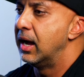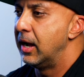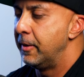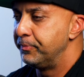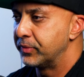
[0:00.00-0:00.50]

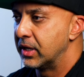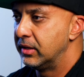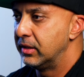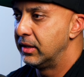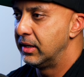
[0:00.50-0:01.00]
Um,
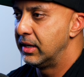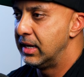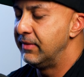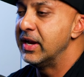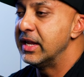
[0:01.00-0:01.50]

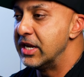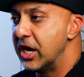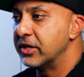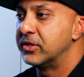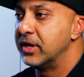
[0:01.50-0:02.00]
even in
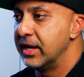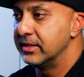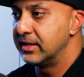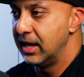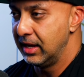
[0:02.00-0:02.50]

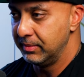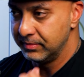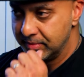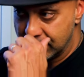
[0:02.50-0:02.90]
yesterday's game,